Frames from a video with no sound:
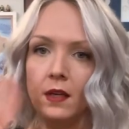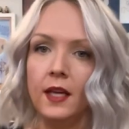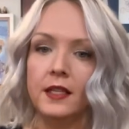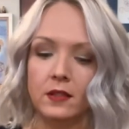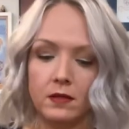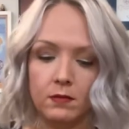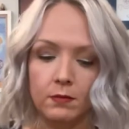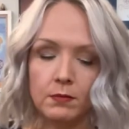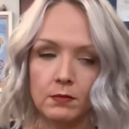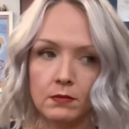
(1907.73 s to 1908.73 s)
it's
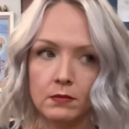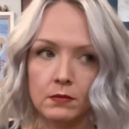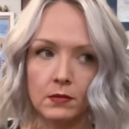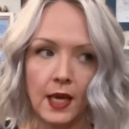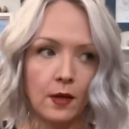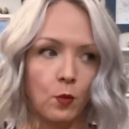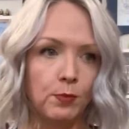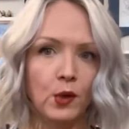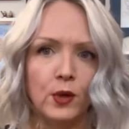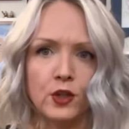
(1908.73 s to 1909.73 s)
like
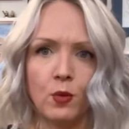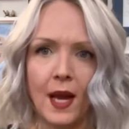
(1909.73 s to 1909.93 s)
bluish